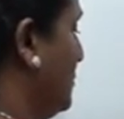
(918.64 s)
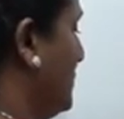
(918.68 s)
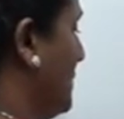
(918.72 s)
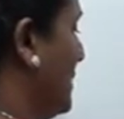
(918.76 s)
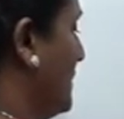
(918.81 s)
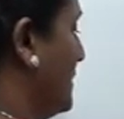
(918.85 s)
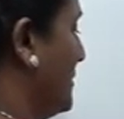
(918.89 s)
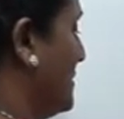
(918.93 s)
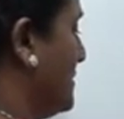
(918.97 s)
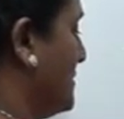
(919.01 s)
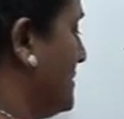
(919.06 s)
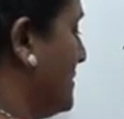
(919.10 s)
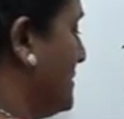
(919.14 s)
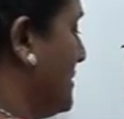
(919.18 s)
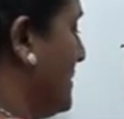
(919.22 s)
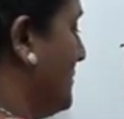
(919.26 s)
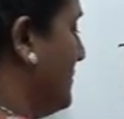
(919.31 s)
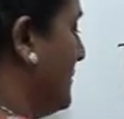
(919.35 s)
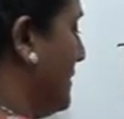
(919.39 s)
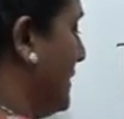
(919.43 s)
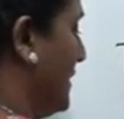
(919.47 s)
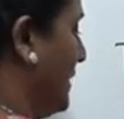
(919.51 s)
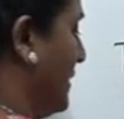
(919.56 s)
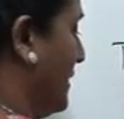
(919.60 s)
and this is the
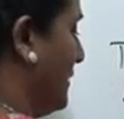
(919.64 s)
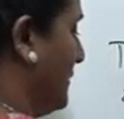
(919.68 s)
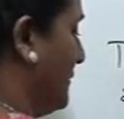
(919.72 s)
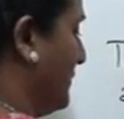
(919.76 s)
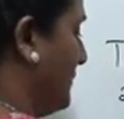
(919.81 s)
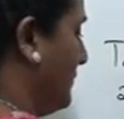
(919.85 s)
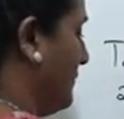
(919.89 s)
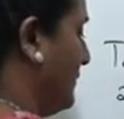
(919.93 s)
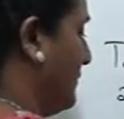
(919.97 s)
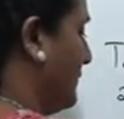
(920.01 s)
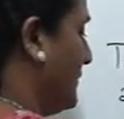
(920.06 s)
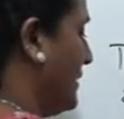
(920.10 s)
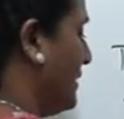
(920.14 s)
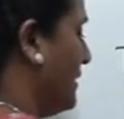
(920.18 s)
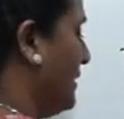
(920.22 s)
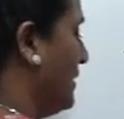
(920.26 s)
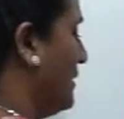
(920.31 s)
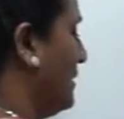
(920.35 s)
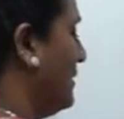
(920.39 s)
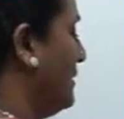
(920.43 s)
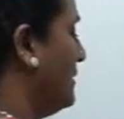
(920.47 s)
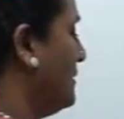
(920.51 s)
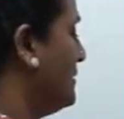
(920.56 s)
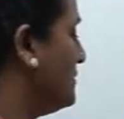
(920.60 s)
median.
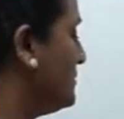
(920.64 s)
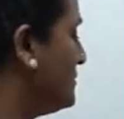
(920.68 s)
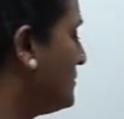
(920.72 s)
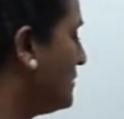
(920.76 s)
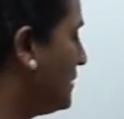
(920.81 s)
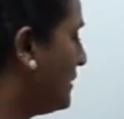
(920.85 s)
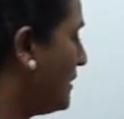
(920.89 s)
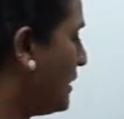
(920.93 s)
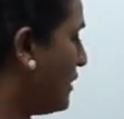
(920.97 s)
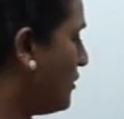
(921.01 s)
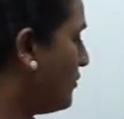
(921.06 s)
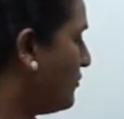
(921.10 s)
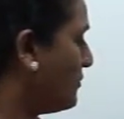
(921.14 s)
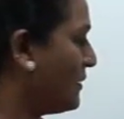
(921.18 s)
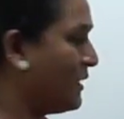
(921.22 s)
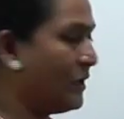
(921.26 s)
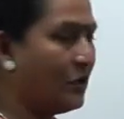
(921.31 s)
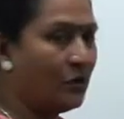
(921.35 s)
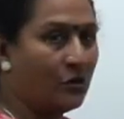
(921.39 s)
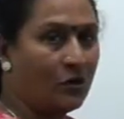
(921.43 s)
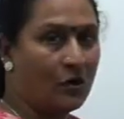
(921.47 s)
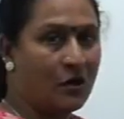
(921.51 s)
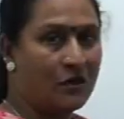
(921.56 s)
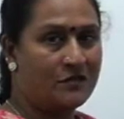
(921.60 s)
So now by
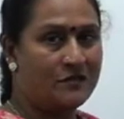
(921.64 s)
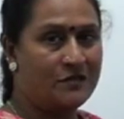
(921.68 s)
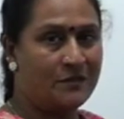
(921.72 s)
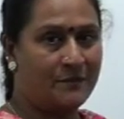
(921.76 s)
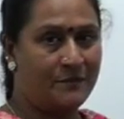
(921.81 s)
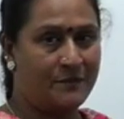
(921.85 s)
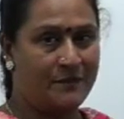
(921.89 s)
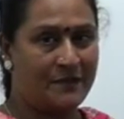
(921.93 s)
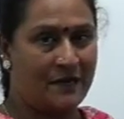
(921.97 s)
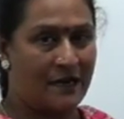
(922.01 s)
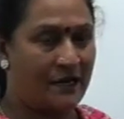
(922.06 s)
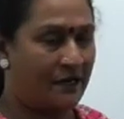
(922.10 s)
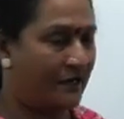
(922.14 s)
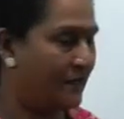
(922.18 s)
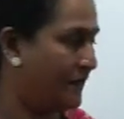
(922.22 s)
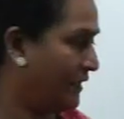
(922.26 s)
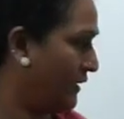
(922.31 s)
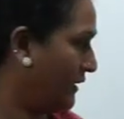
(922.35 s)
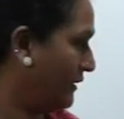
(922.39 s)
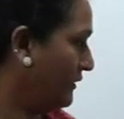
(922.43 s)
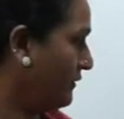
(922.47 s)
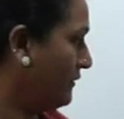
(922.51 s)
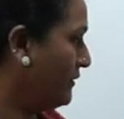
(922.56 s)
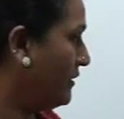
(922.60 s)
cross
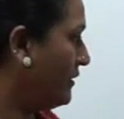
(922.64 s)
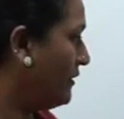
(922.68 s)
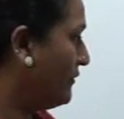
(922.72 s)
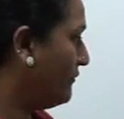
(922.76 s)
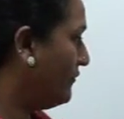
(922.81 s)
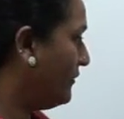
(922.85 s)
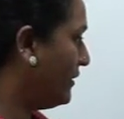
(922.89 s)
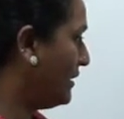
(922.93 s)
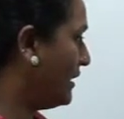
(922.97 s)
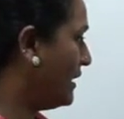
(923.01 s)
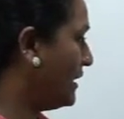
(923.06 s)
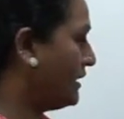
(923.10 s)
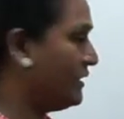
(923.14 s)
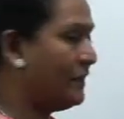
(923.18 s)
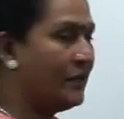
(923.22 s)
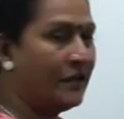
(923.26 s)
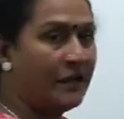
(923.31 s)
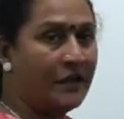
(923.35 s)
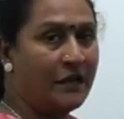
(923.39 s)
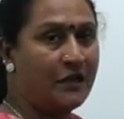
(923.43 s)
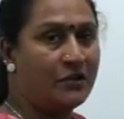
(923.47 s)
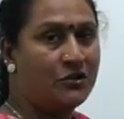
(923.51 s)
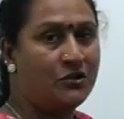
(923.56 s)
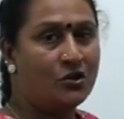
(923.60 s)
subtracting, we get the
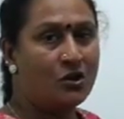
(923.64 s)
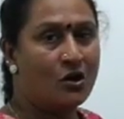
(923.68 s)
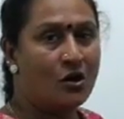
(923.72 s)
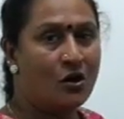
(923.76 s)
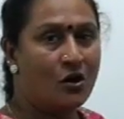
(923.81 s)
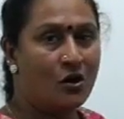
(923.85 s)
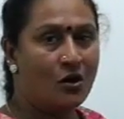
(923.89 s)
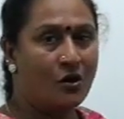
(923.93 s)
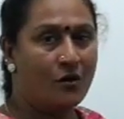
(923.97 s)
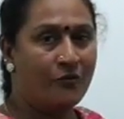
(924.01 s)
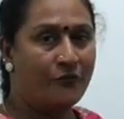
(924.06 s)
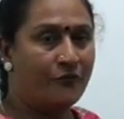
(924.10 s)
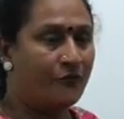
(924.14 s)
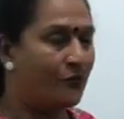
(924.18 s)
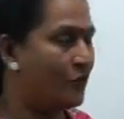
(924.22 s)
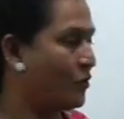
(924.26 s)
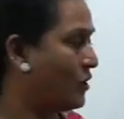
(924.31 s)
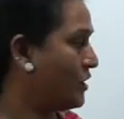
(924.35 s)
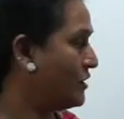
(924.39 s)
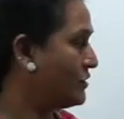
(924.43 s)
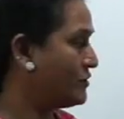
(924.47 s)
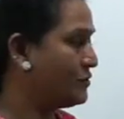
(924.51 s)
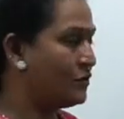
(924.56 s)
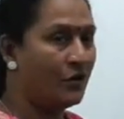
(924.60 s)
ratio of
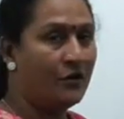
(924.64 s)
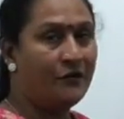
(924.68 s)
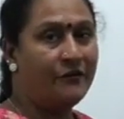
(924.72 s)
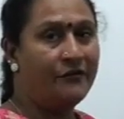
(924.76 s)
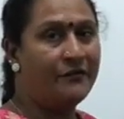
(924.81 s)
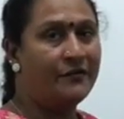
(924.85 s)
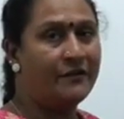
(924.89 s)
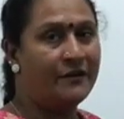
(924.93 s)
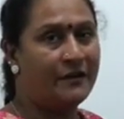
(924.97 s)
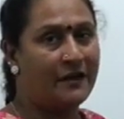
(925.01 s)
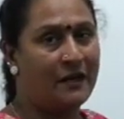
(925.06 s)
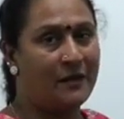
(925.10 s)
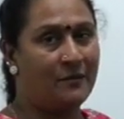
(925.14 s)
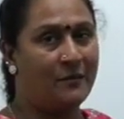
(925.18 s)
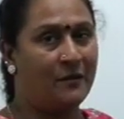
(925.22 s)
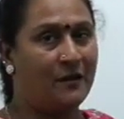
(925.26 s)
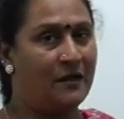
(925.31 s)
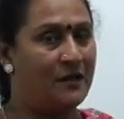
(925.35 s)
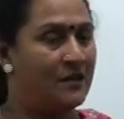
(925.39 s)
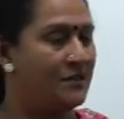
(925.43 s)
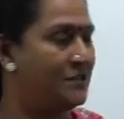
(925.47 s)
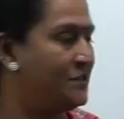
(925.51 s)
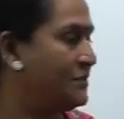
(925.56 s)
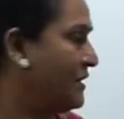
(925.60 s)
cost of table
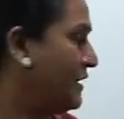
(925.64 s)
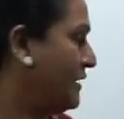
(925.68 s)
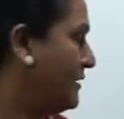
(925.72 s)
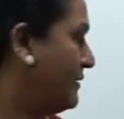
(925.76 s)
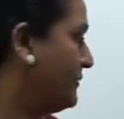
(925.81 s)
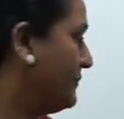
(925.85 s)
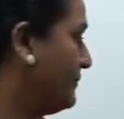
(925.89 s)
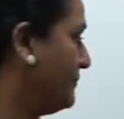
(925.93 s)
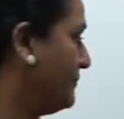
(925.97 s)
and chair.